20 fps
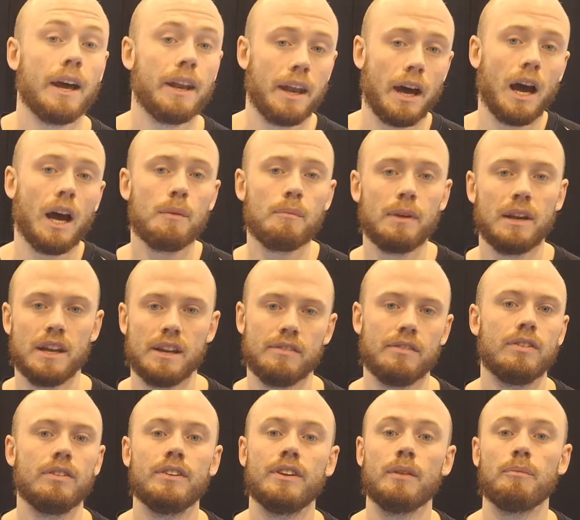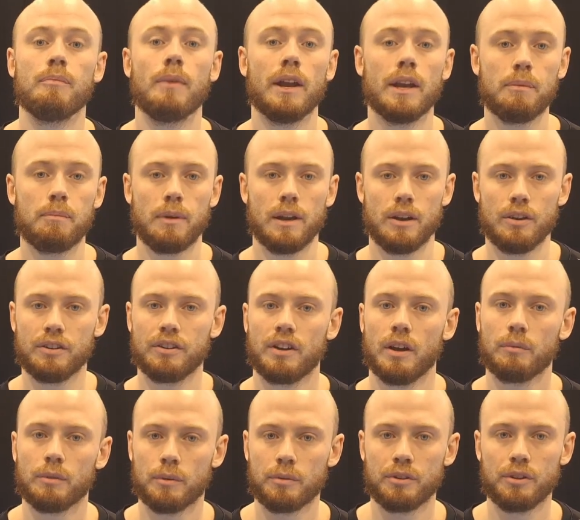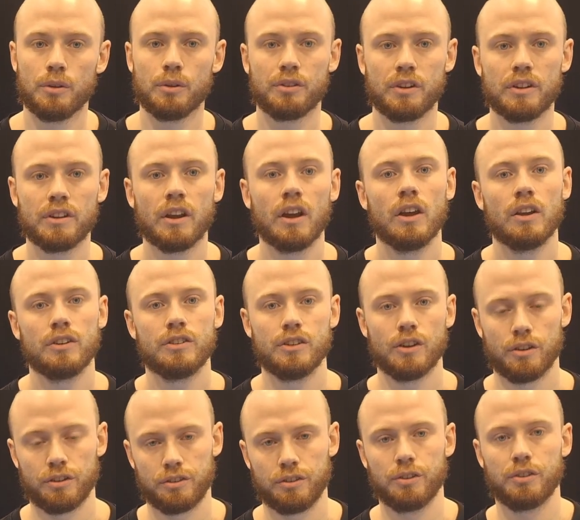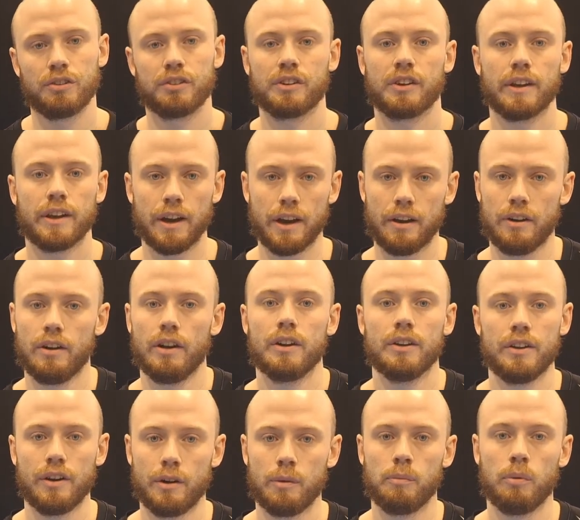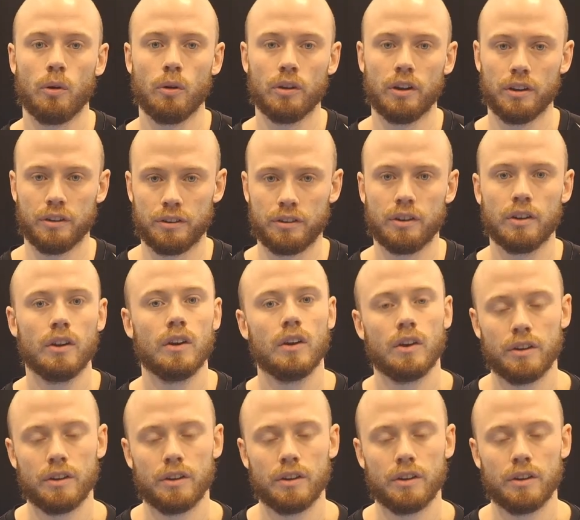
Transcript: And I believe that many players sometimes use it just to scare their opponent.